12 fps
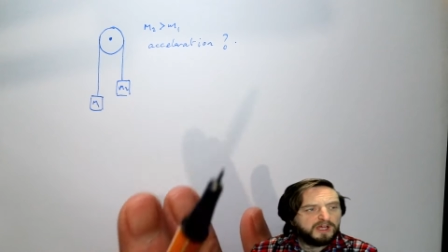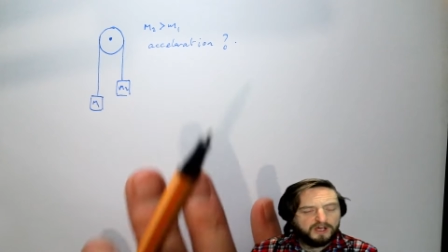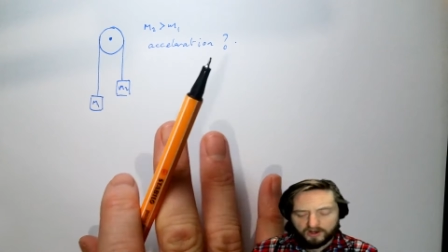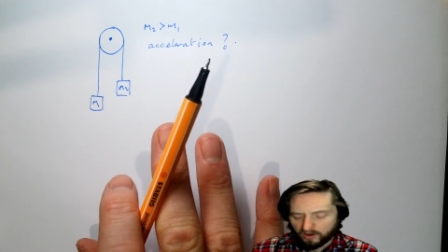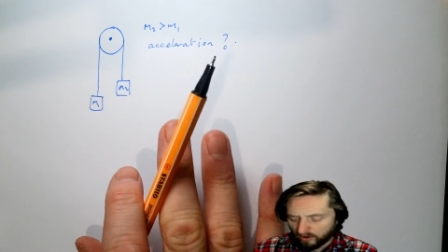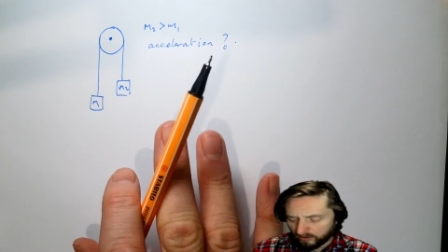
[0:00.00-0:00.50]

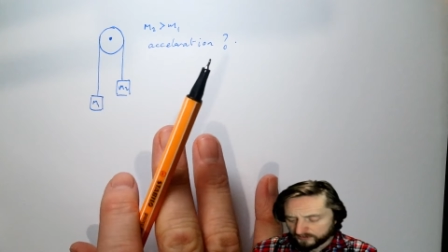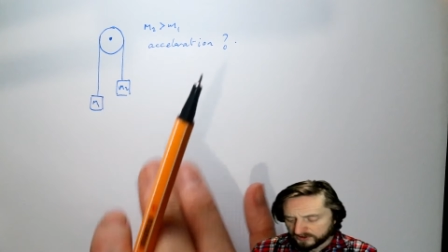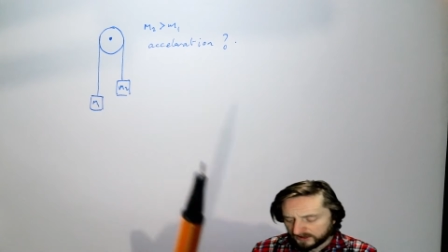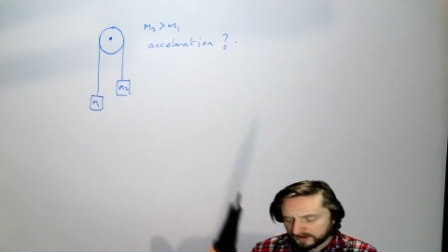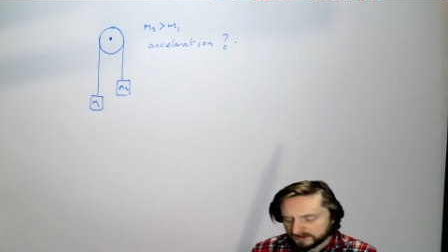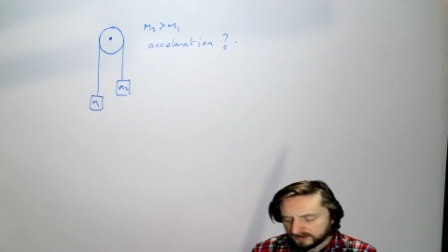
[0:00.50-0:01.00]

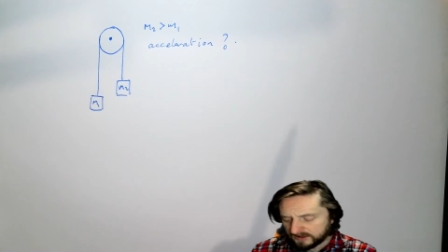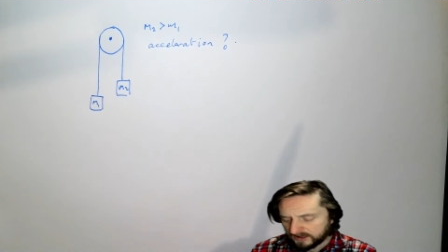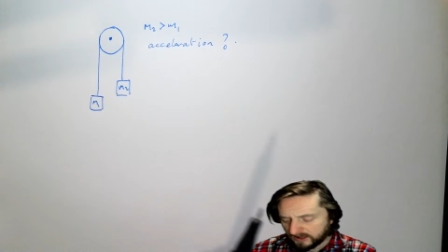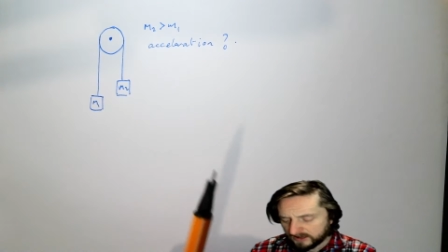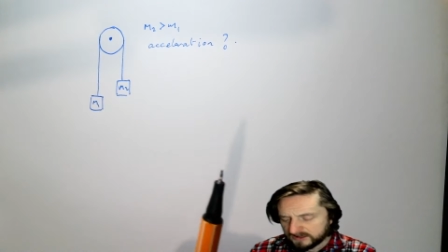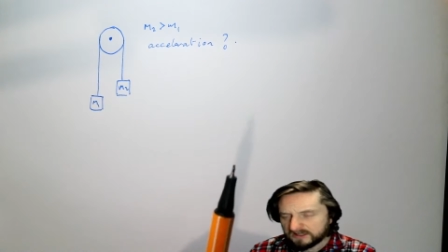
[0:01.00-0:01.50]
objects, and the
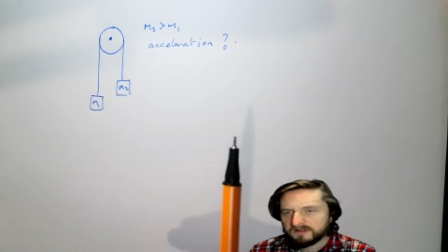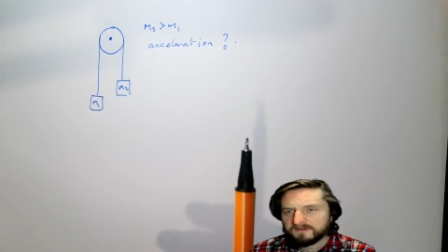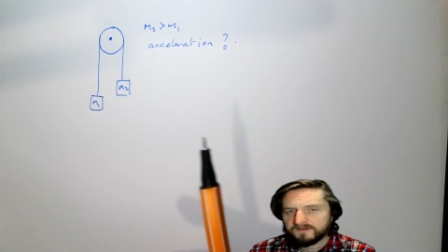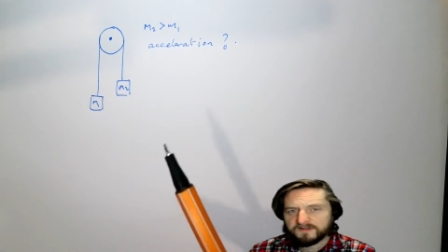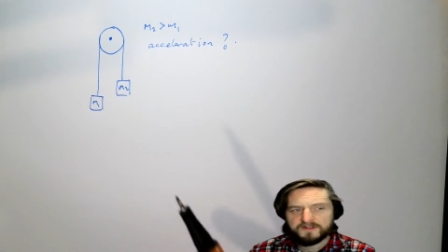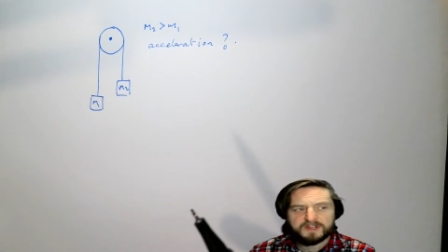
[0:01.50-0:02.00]
idea
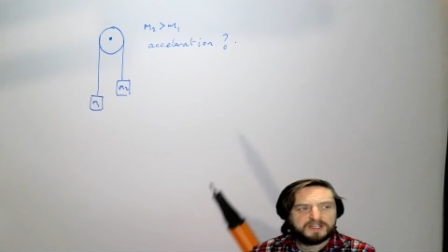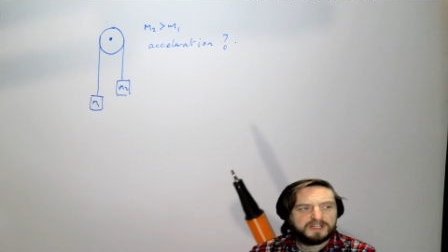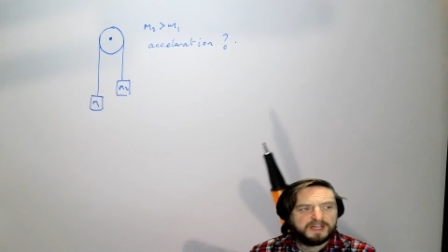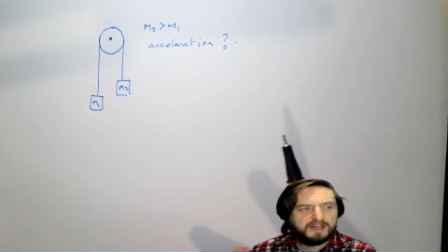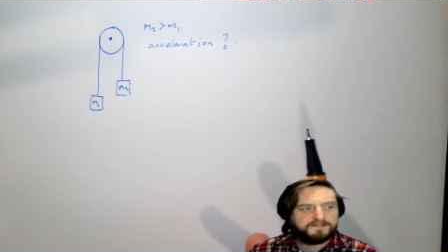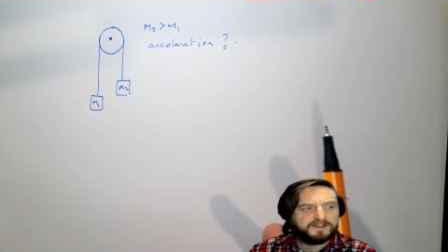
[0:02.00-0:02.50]
of the
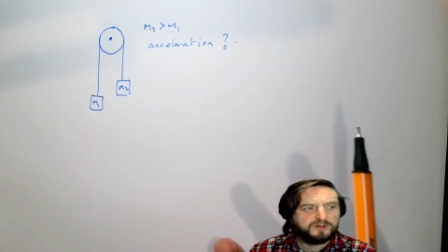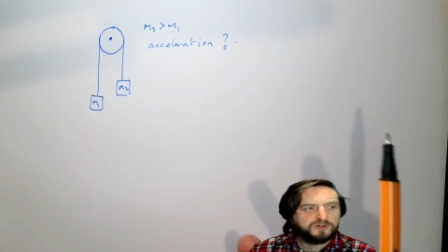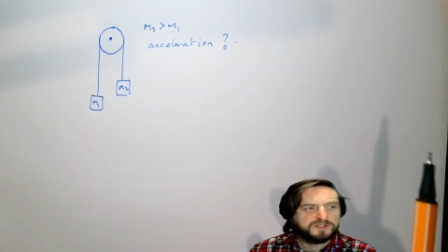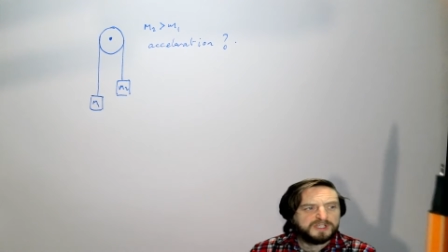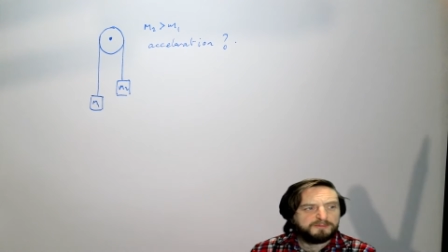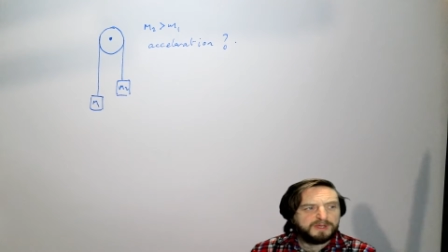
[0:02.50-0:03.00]
F
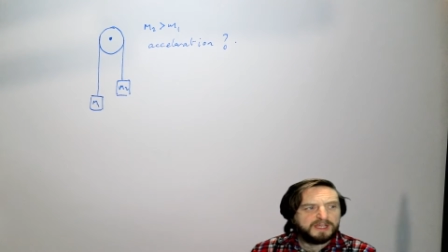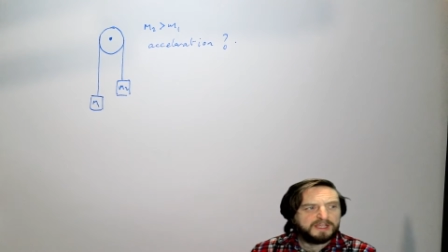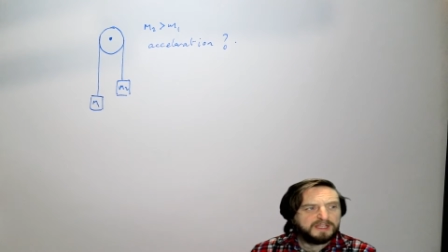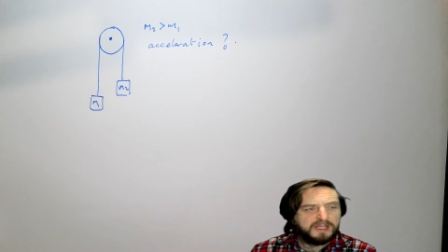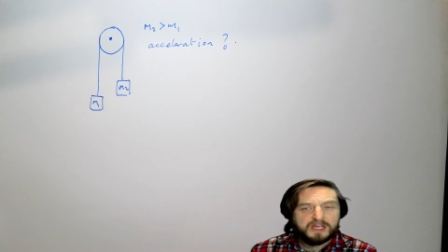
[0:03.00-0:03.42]
equals ma